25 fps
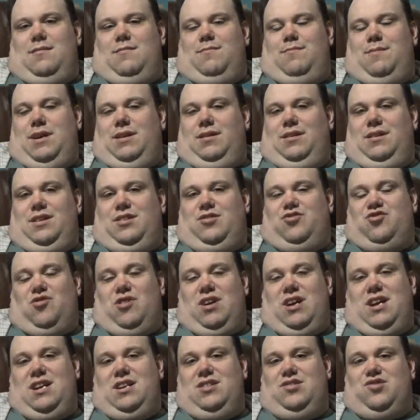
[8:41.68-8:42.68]
Bayley
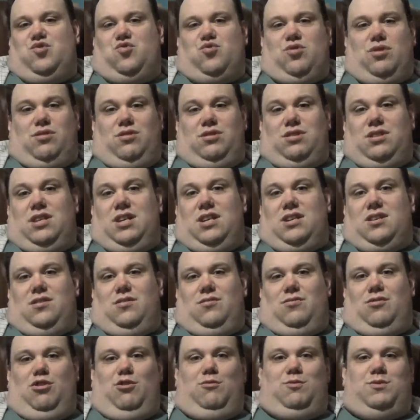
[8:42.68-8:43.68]
struggled to get to
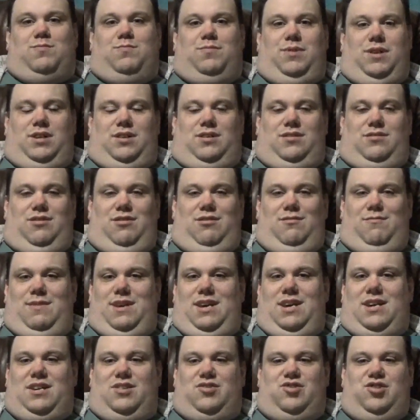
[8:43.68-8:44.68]
the ropes, but couldn't
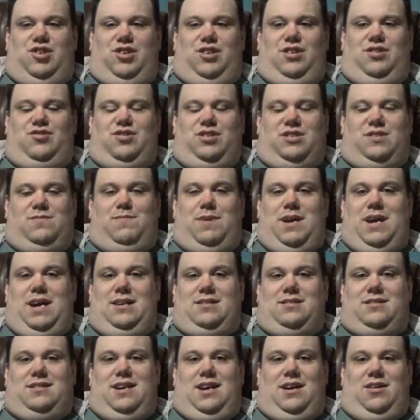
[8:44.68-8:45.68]
make it. She just
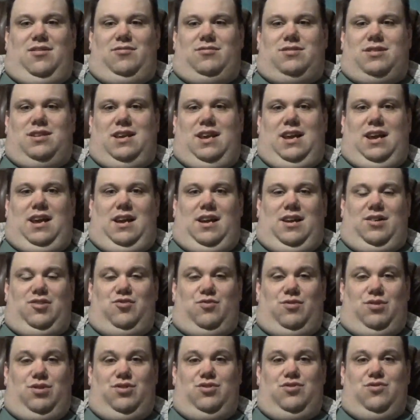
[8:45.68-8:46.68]
passed out. And
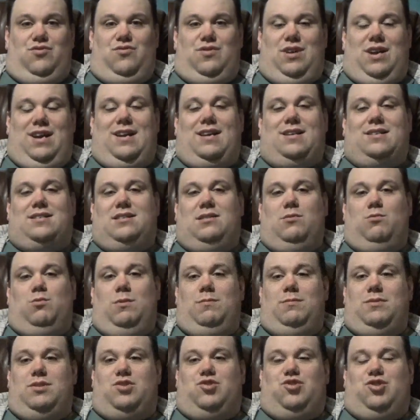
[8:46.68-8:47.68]
your new NXT
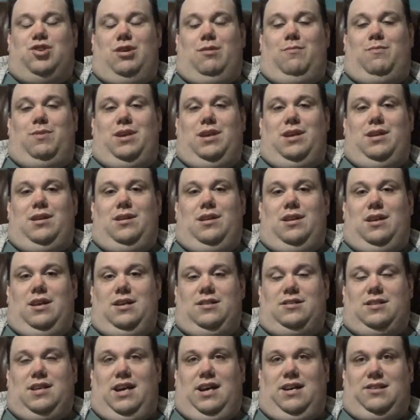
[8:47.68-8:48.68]
Women's Champion
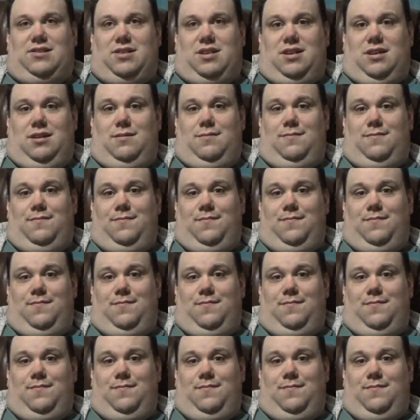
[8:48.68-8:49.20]
is Asuka.